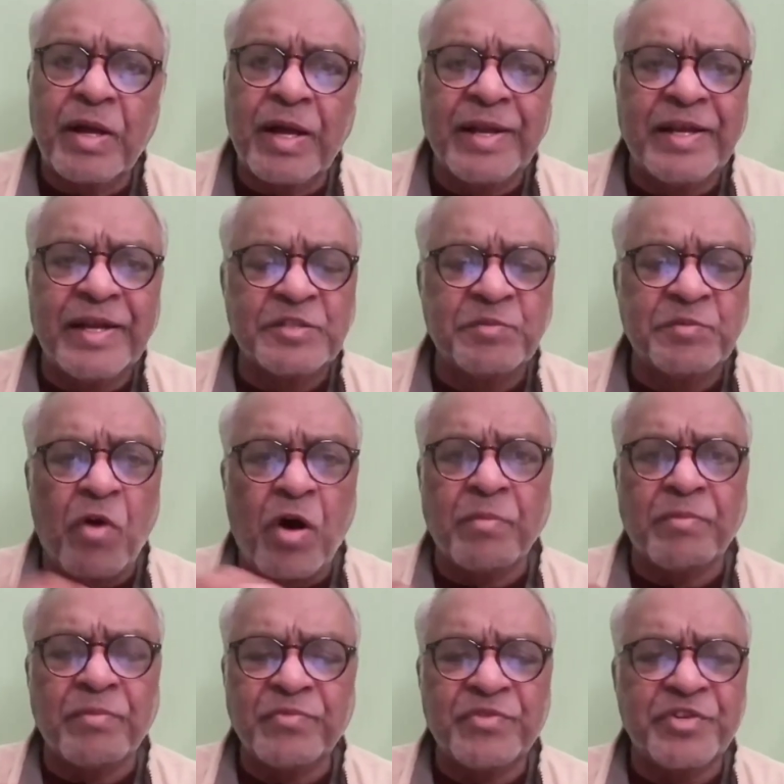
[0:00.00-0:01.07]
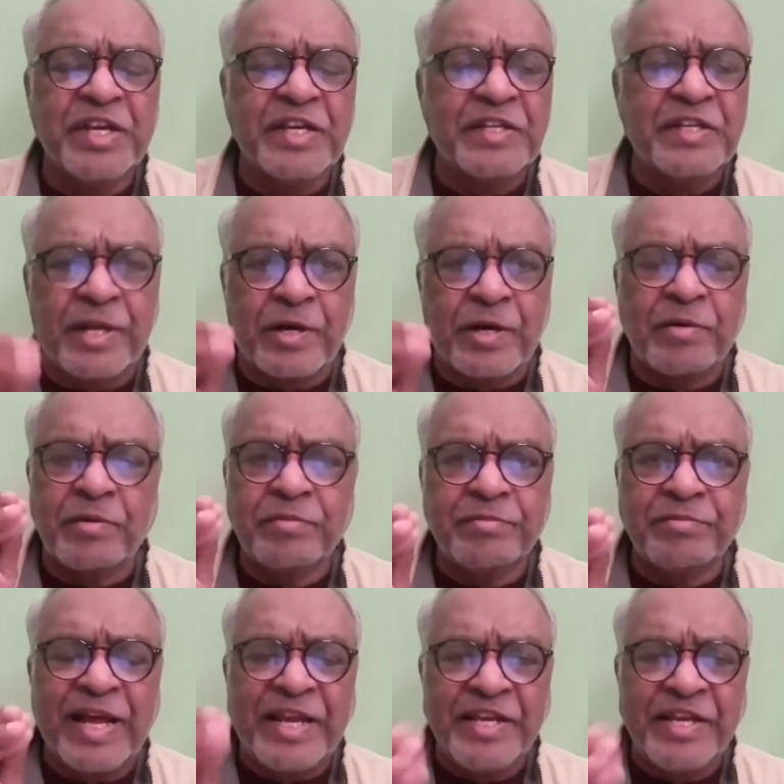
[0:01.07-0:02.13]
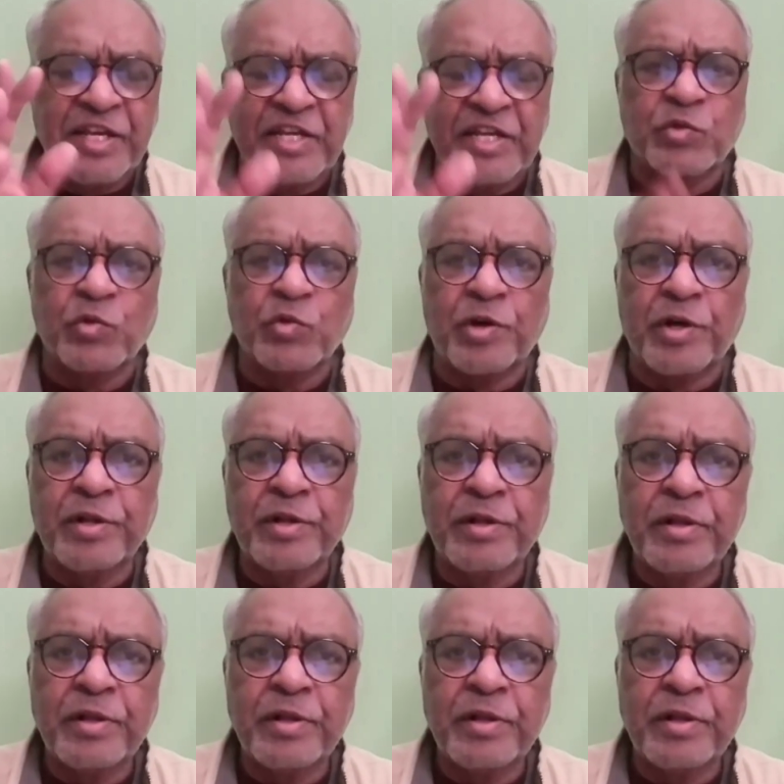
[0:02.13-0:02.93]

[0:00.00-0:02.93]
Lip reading: And his mom, she is around 90 years old.